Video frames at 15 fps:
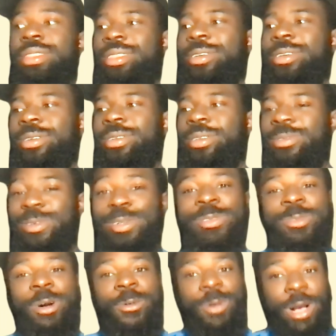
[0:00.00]
First of all,
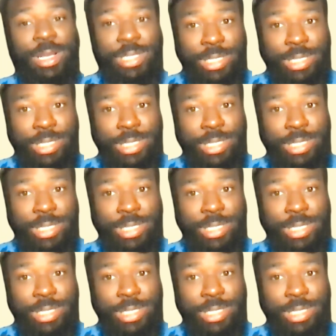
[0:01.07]
watch it.